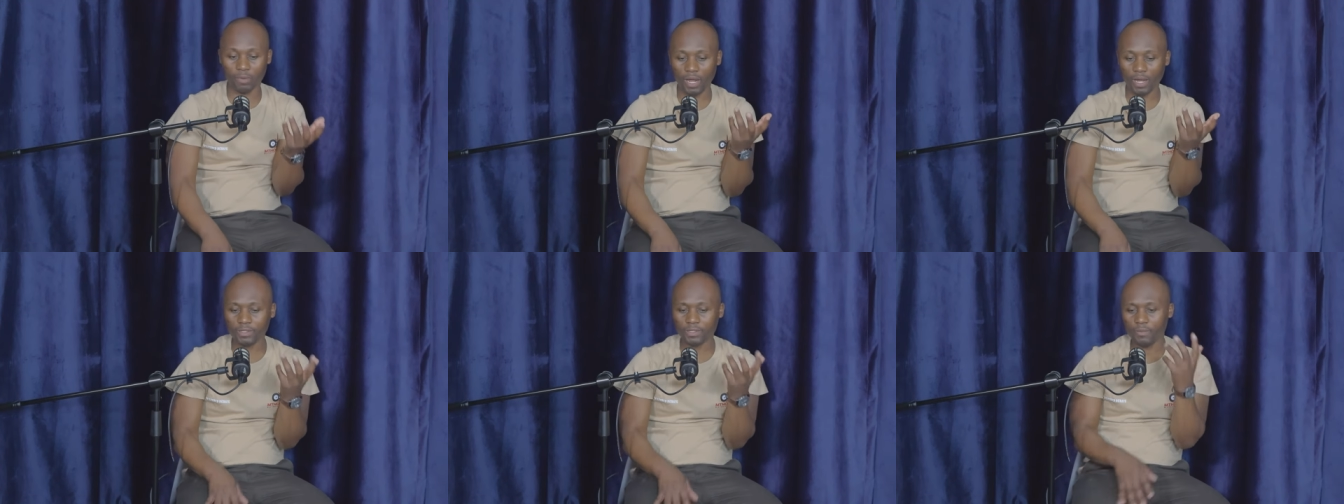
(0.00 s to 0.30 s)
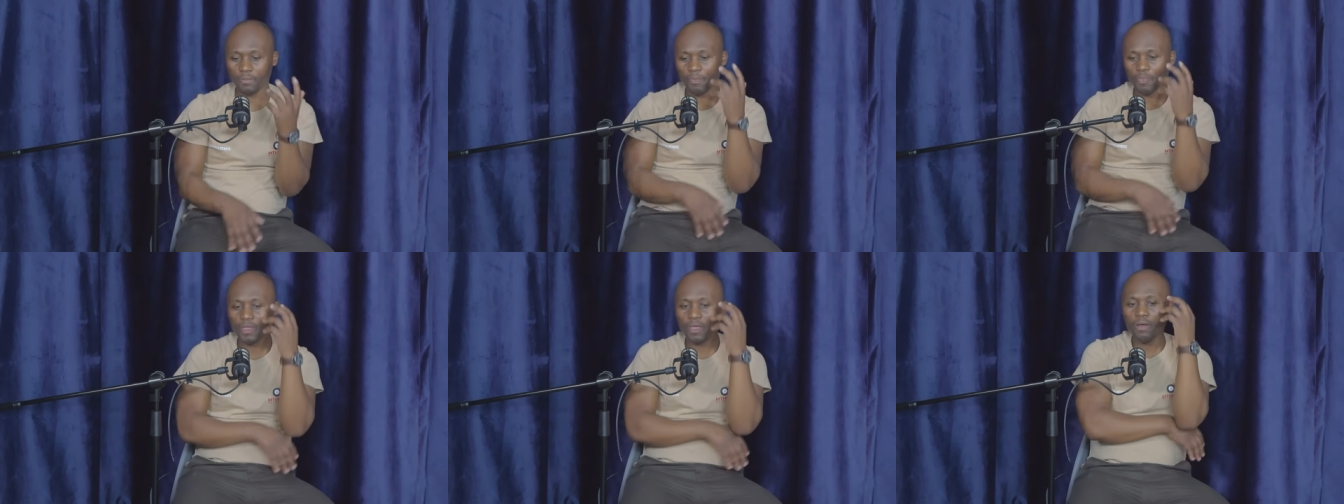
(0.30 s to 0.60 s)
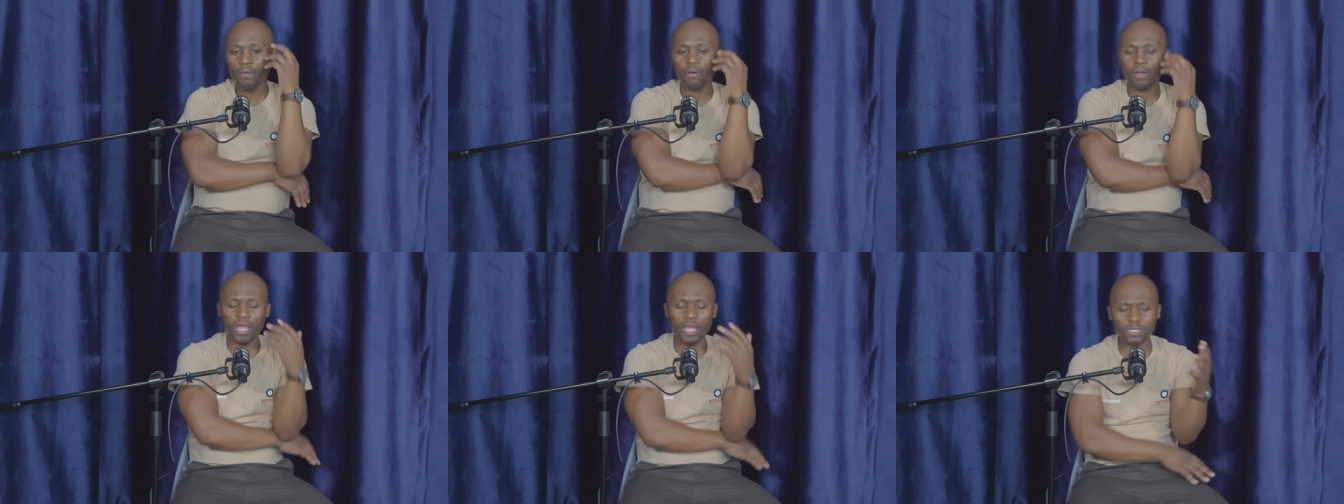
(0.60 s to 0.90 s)
right?
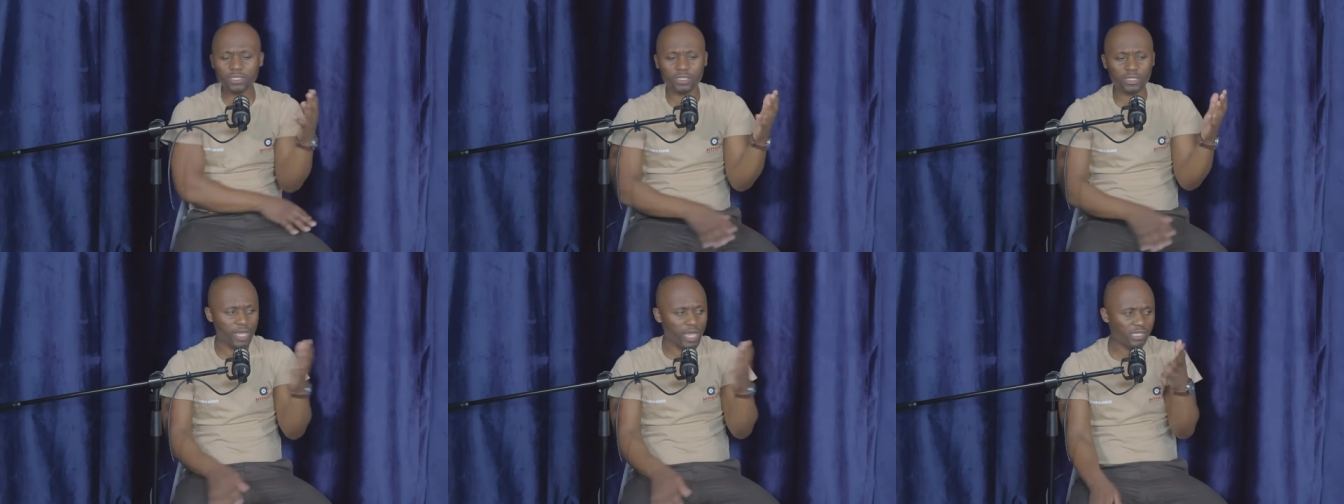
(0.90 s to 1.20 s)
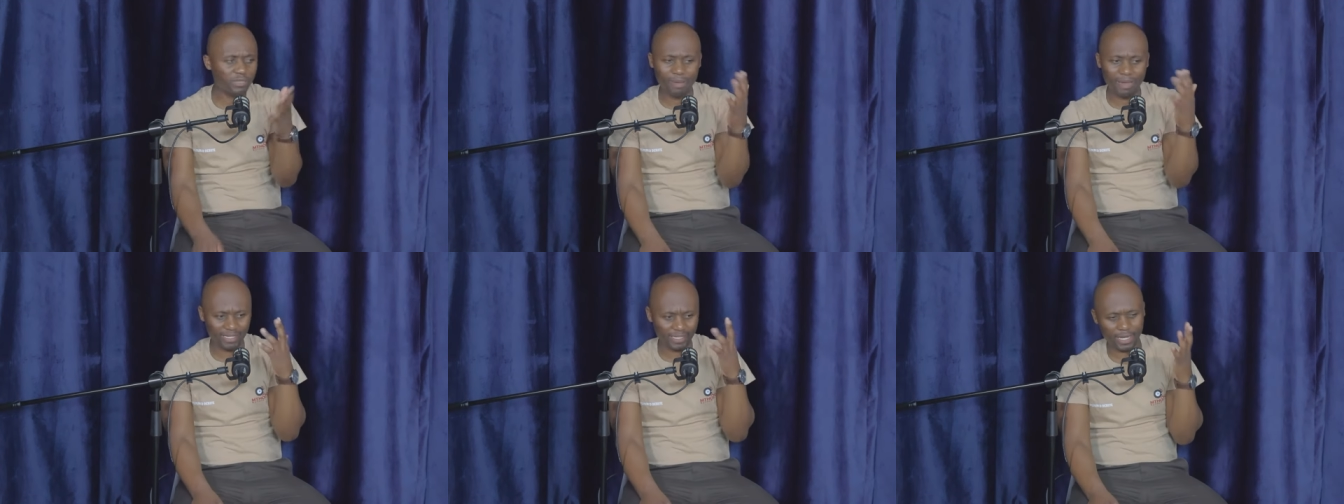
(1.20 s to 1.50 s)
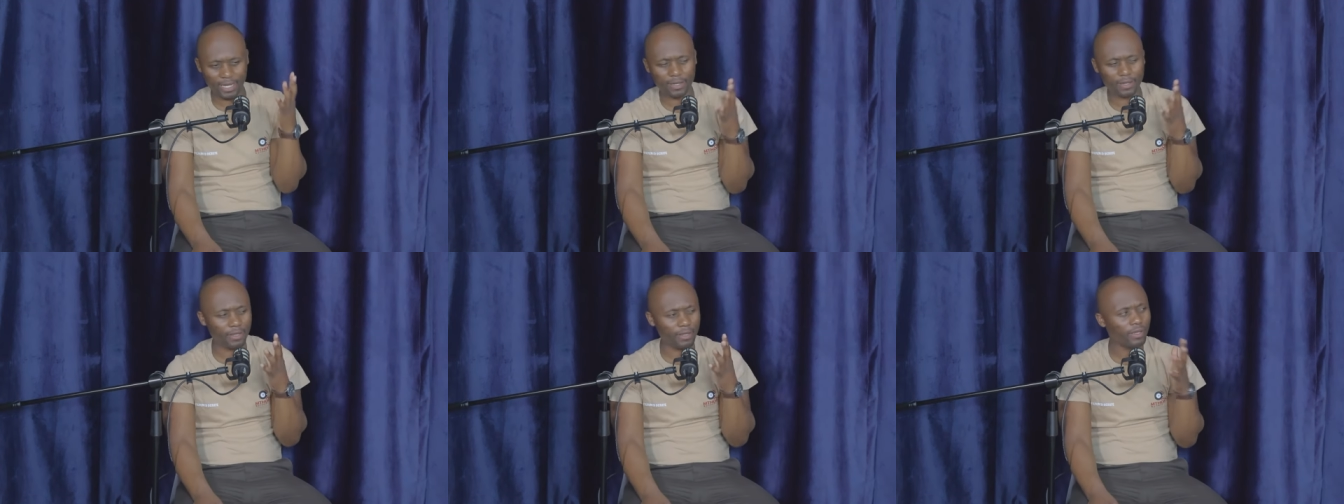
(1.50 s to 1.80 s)
But here's here's my
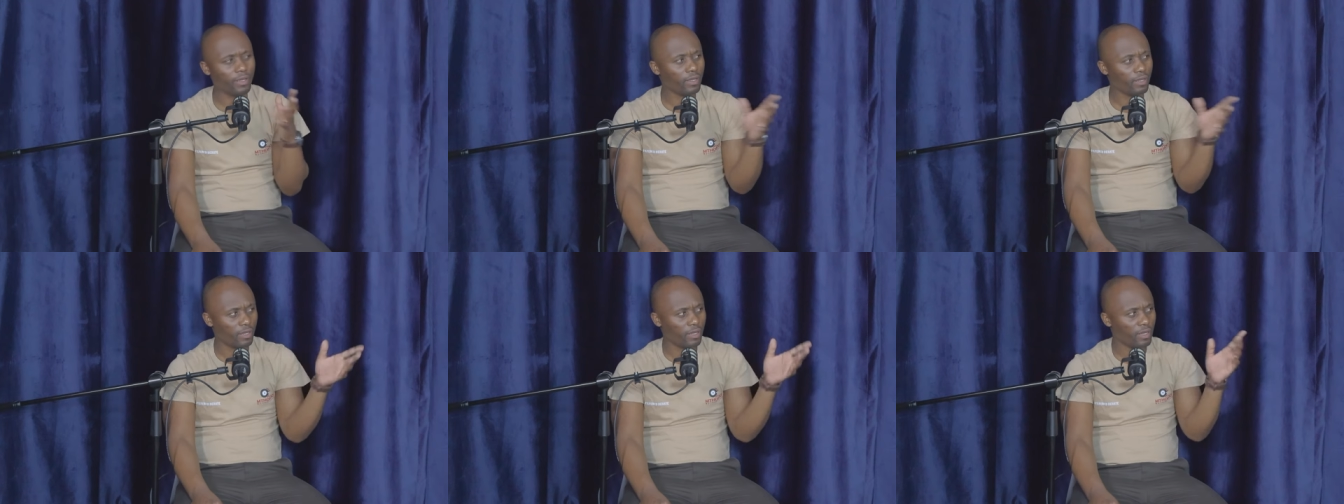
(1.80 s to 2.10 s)
take.